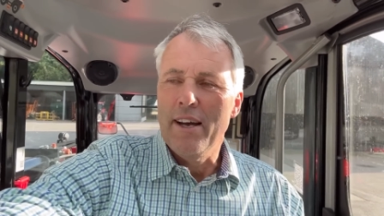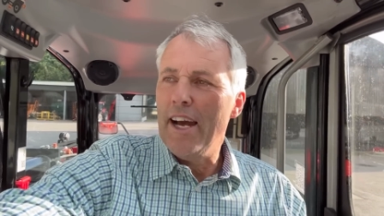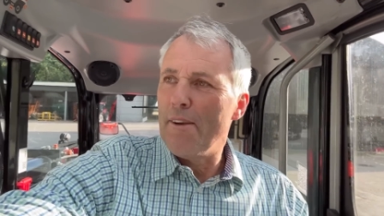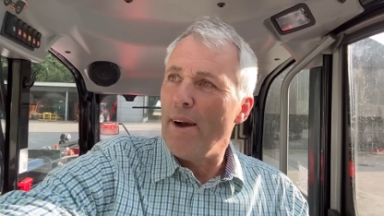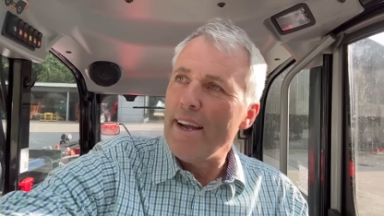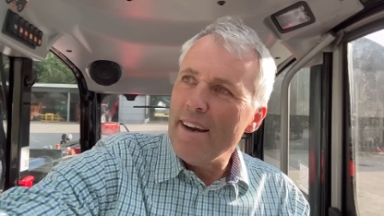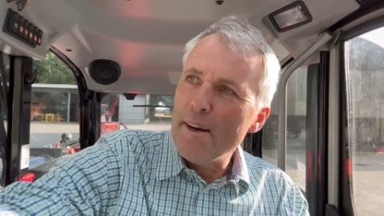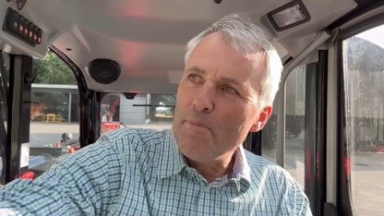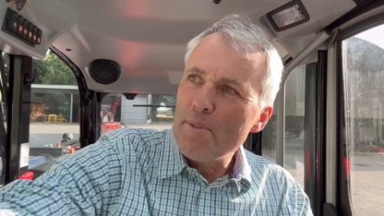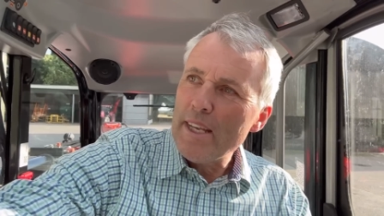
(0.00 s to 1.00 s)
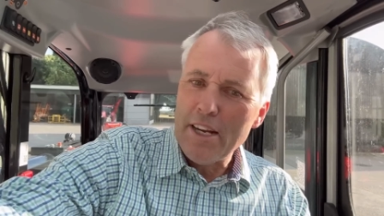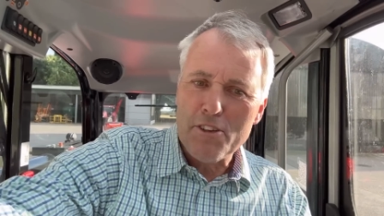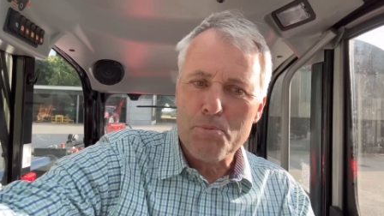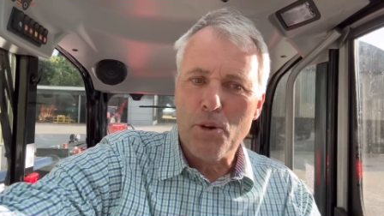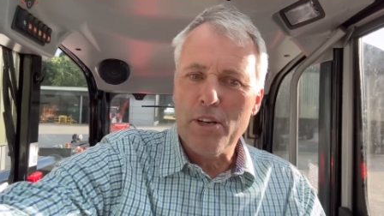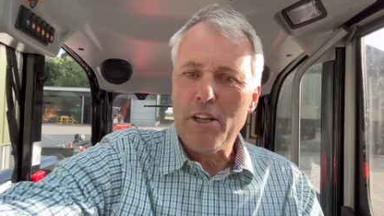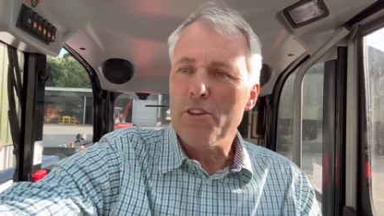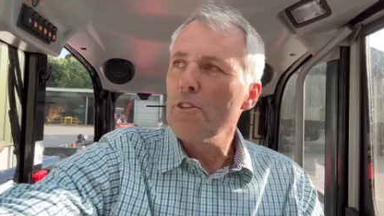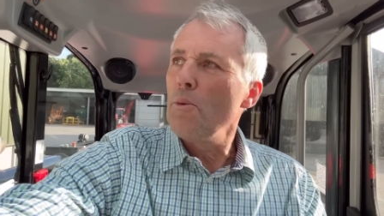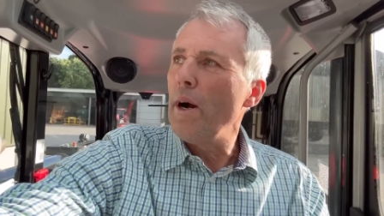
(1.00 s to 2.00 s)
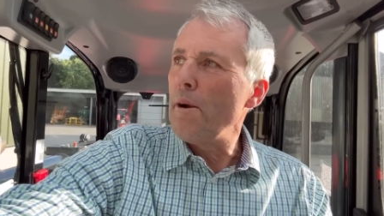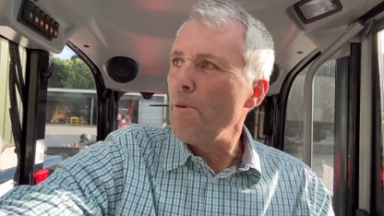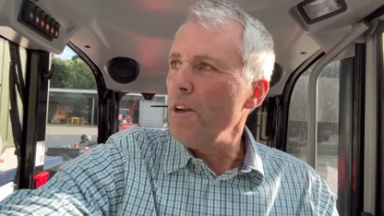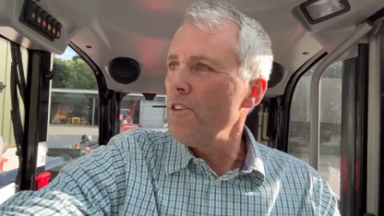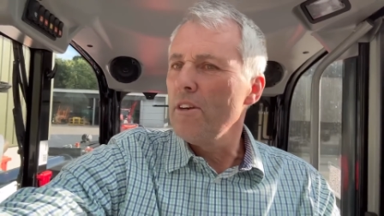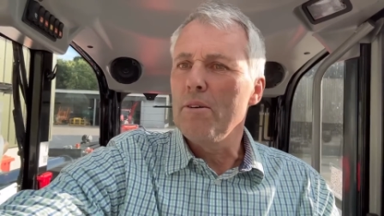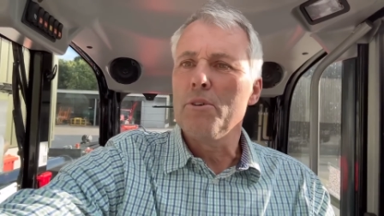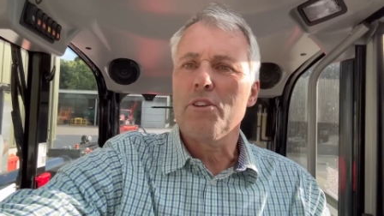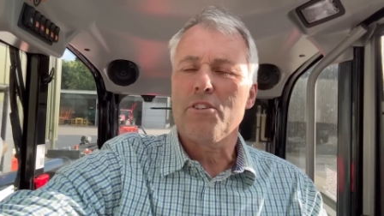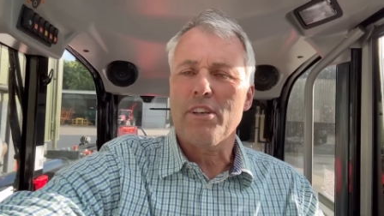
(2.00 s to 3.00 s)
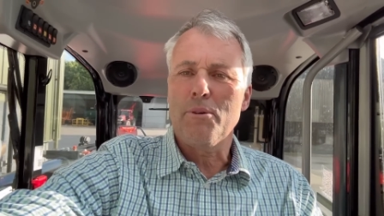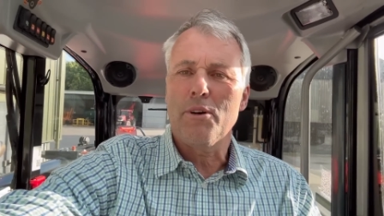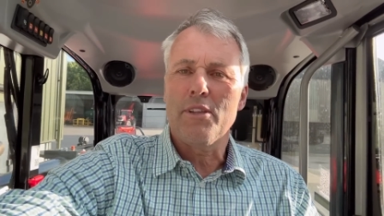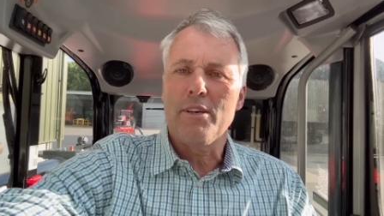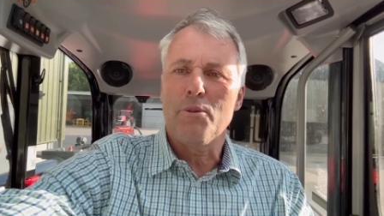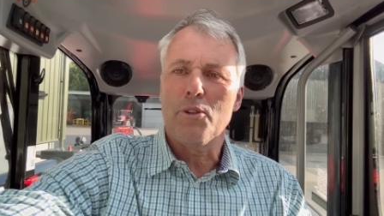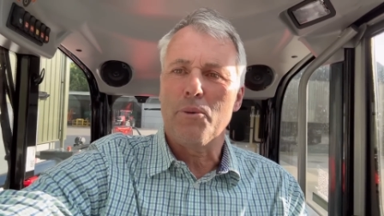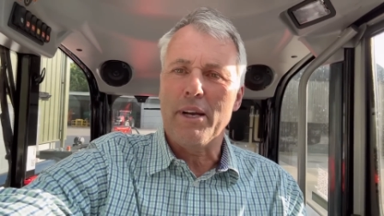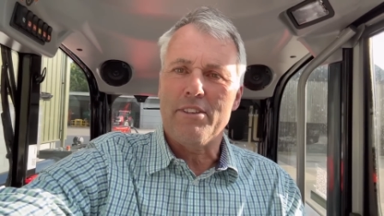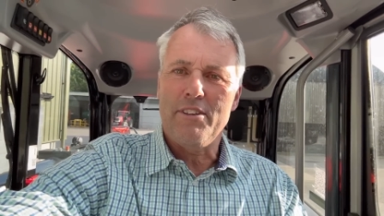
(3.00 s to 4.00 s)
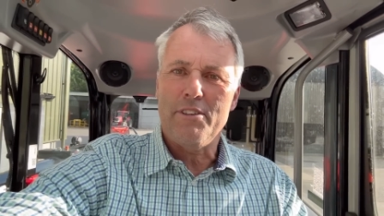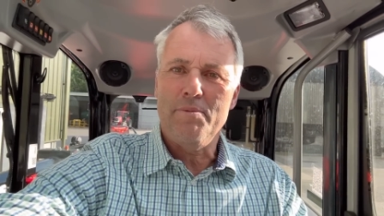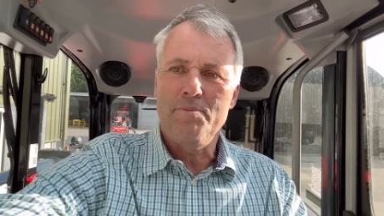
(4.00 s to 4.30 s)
Anyway, um, yeah, just pulling this on the weighbridge and we'll just see what the what the weight is.